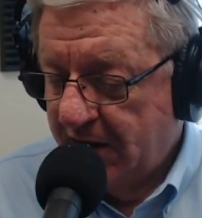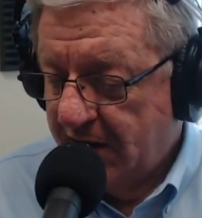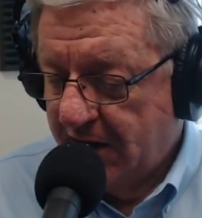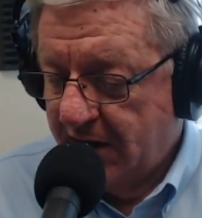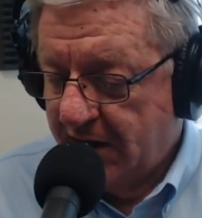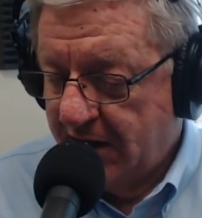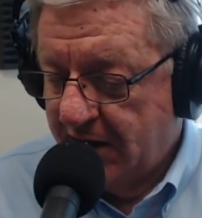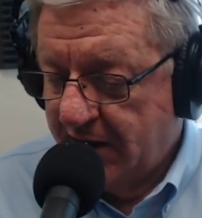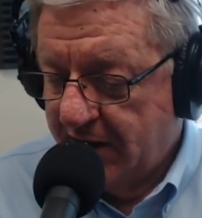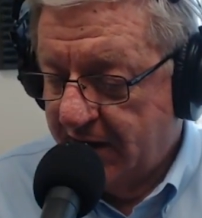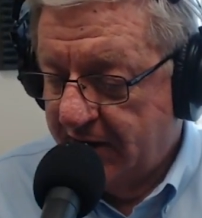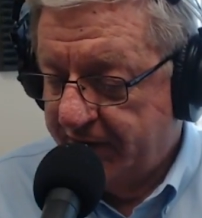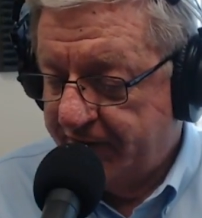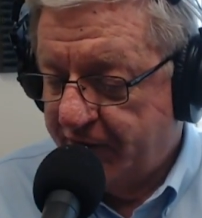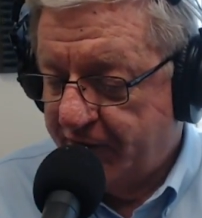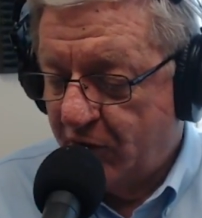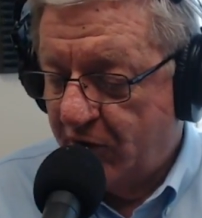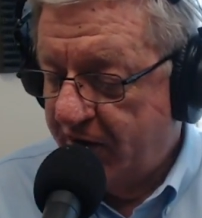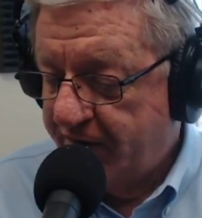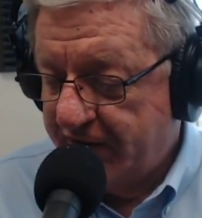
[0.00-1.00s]

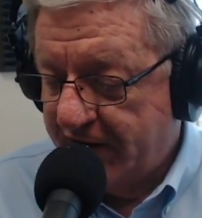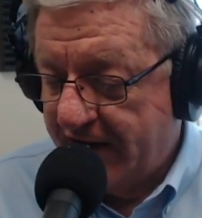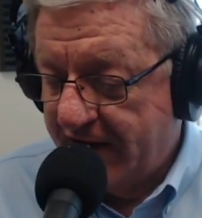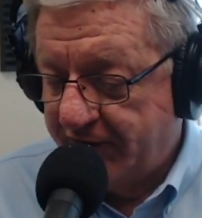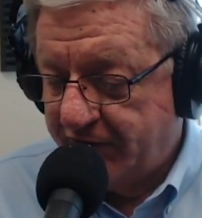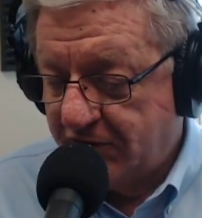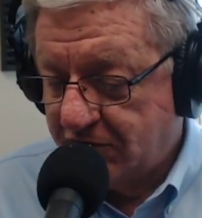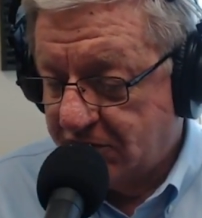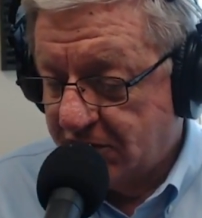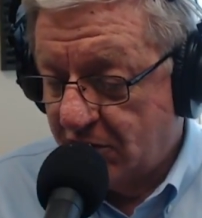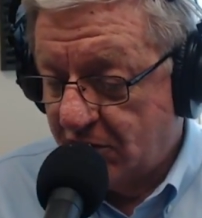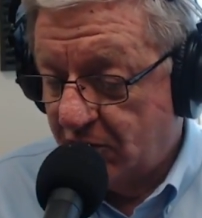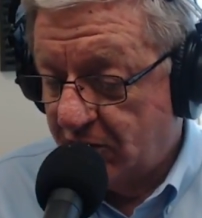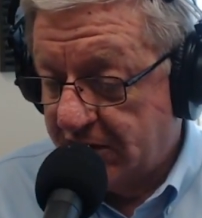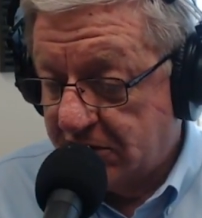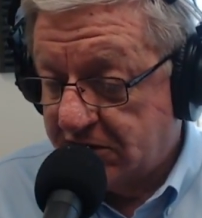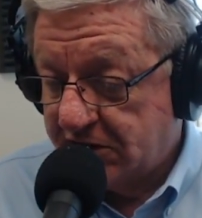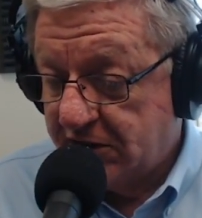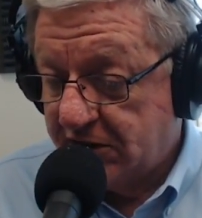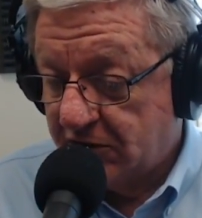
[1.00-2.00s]
45 years old
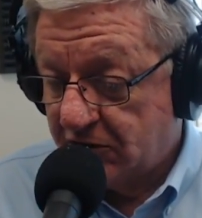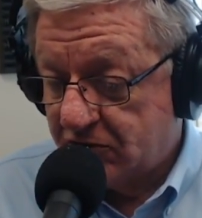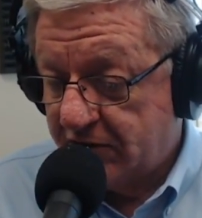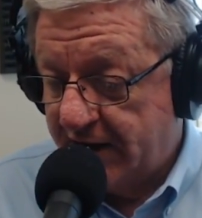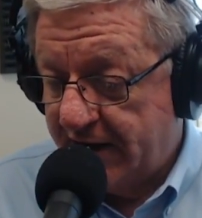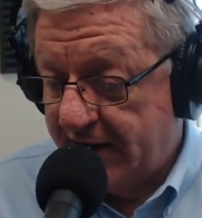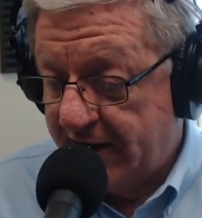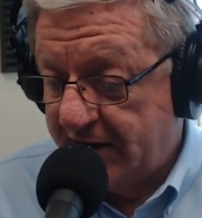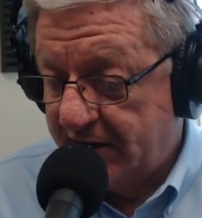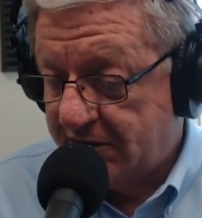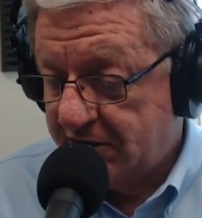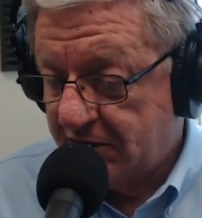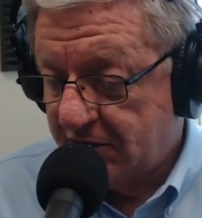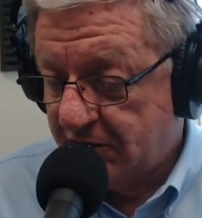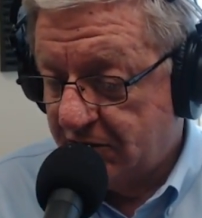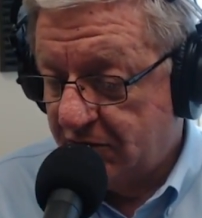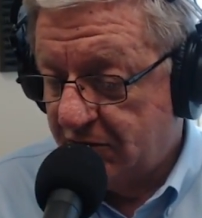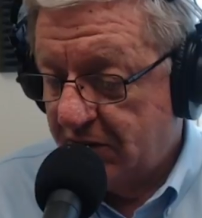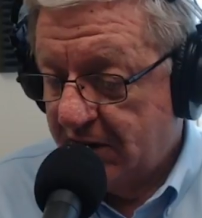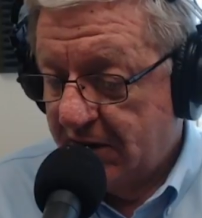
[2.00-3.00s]
and still trying
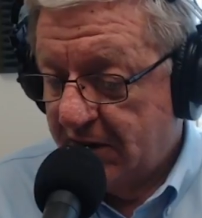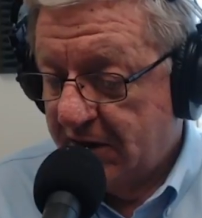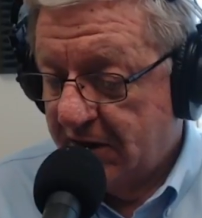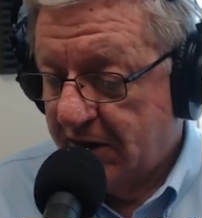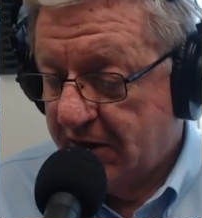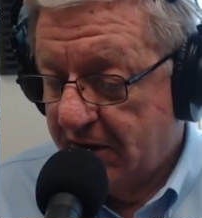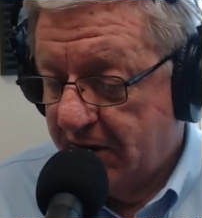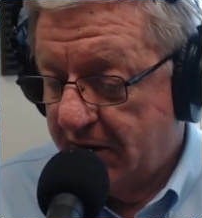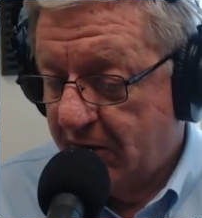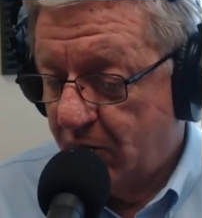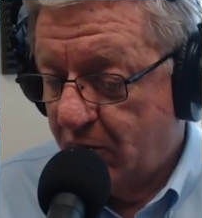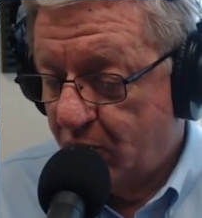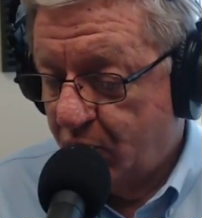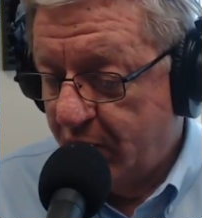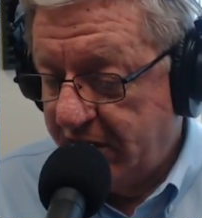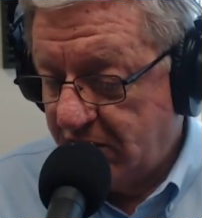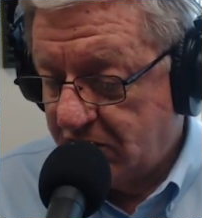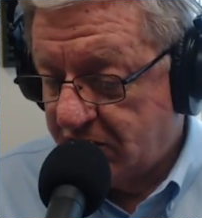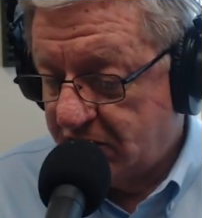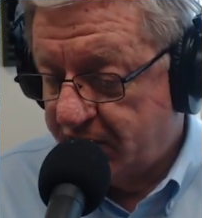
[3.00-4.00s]
to
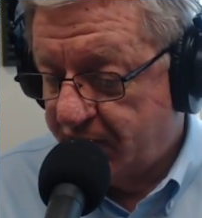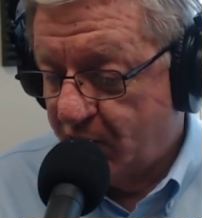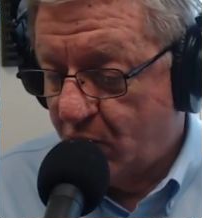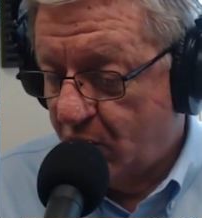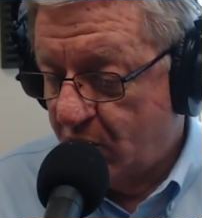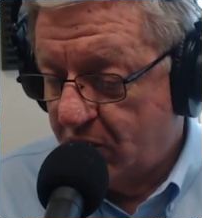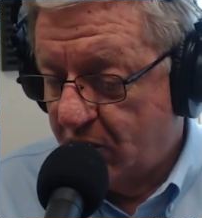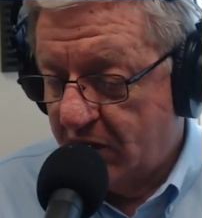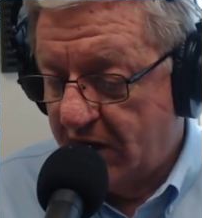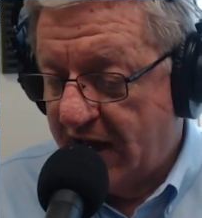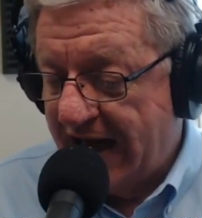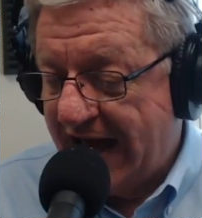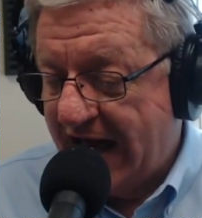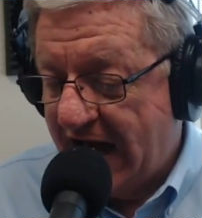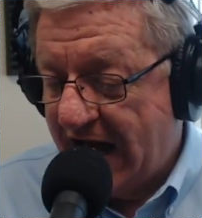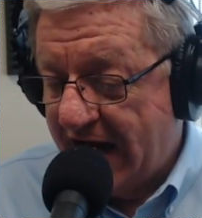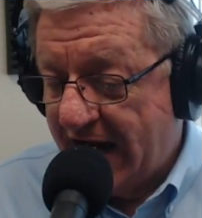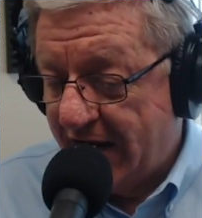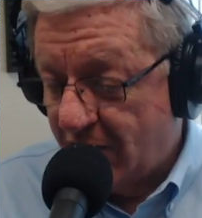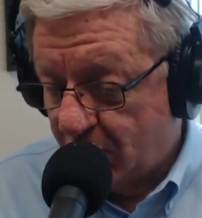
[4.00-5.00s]
reach for a
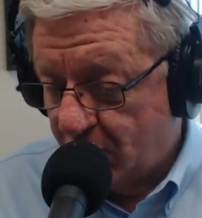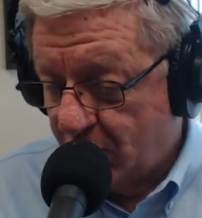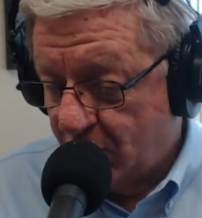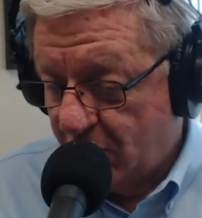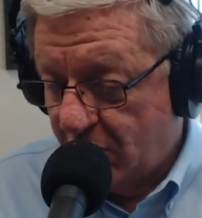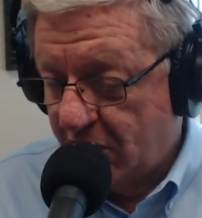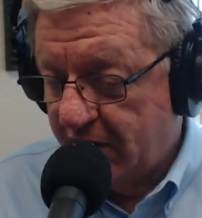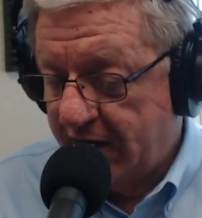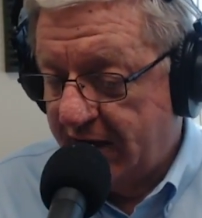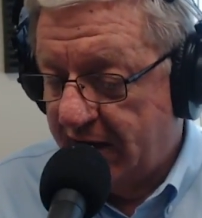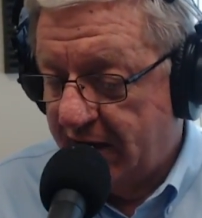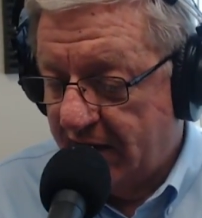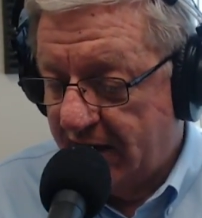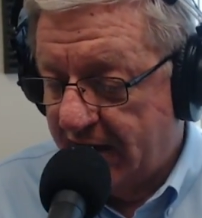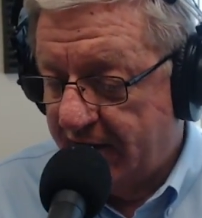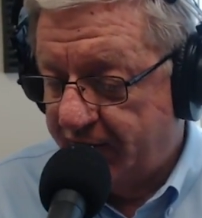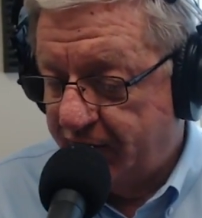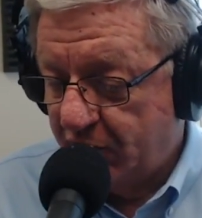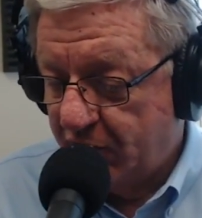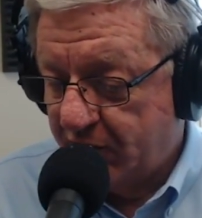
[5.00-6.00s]
higher rung in
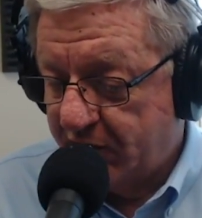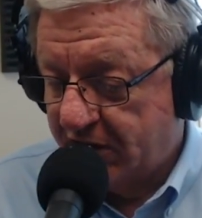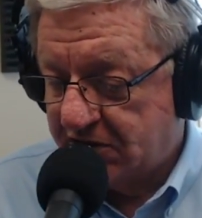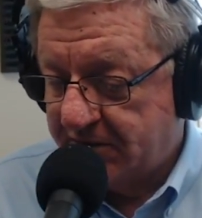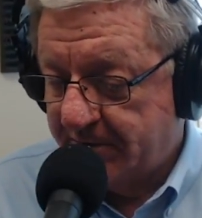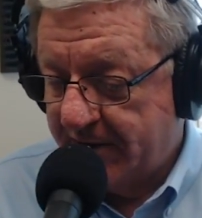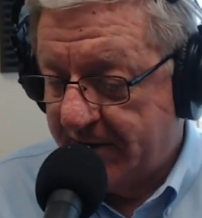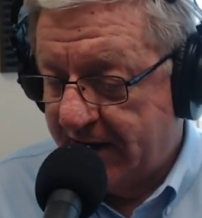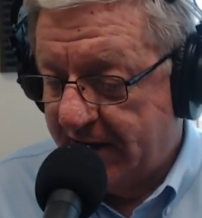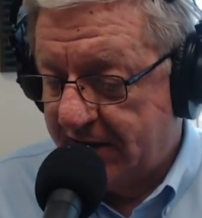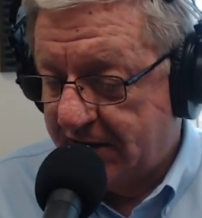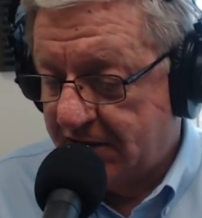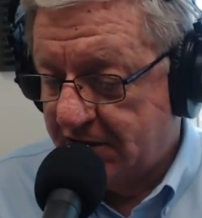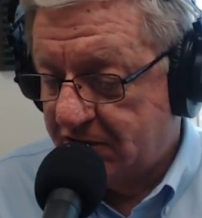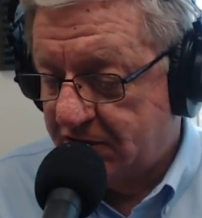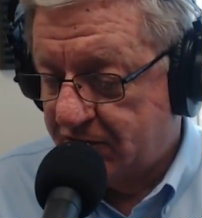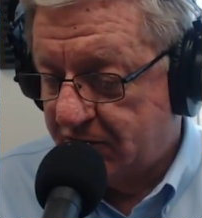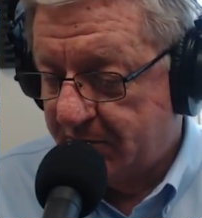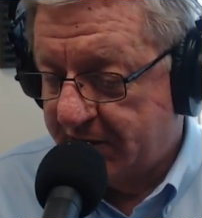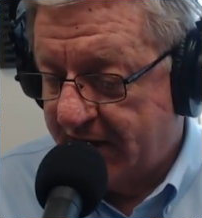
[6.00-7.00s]
life, you'll get some
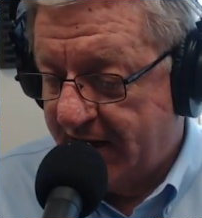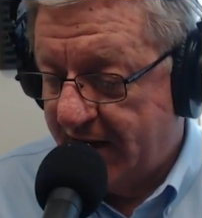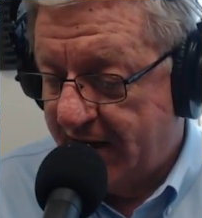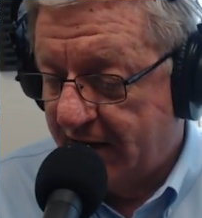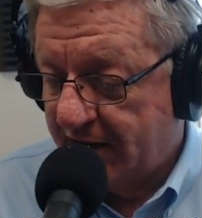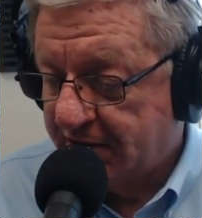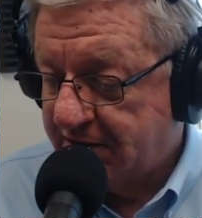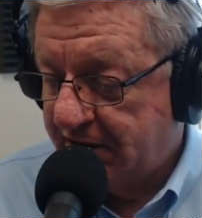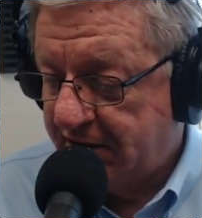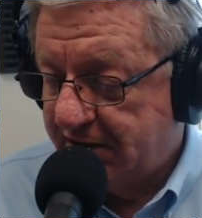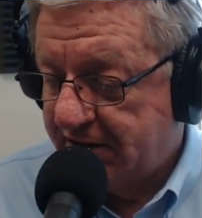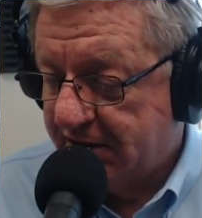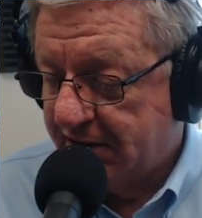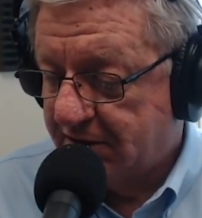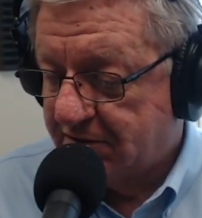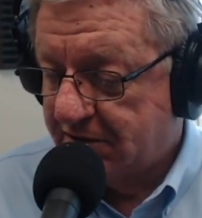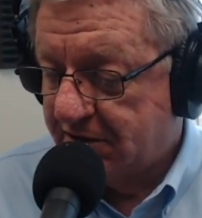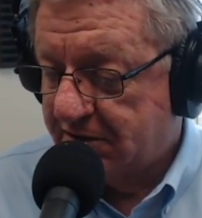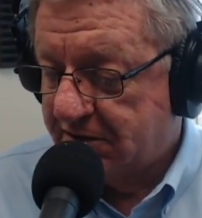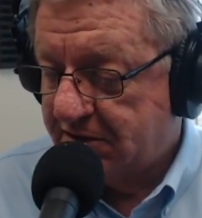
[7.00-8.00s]
ideas from Kyle as he
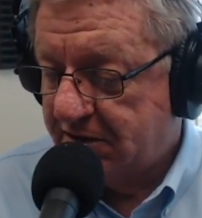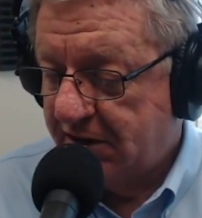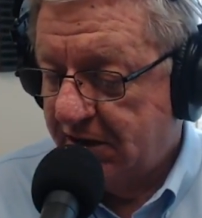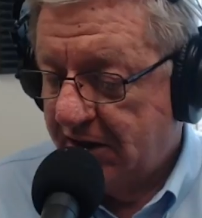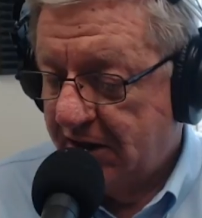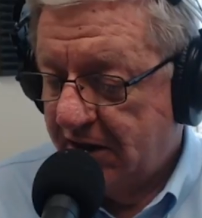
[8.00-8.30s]
tells us